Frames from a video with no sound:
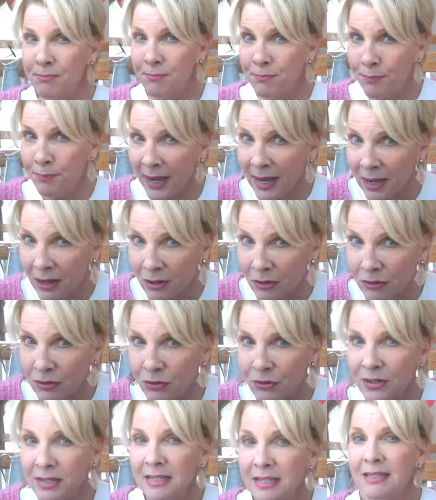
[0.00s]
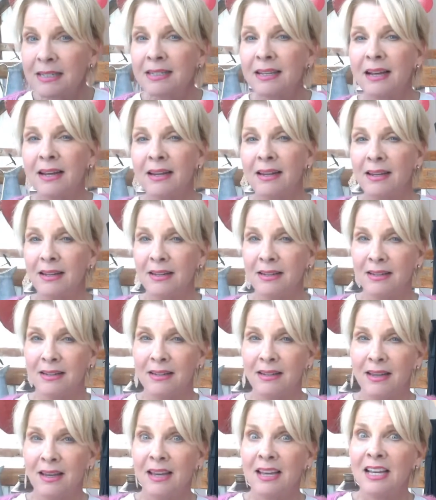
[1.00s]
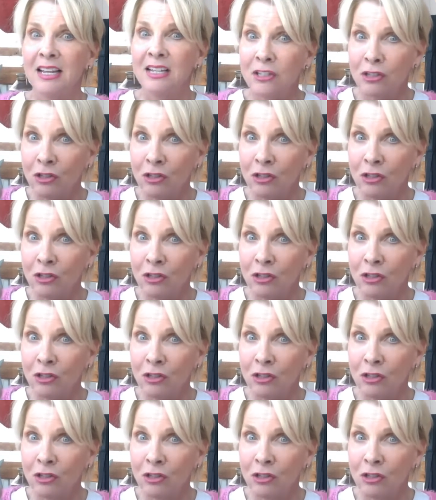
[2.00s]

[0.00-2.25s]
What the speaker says: boundary setting is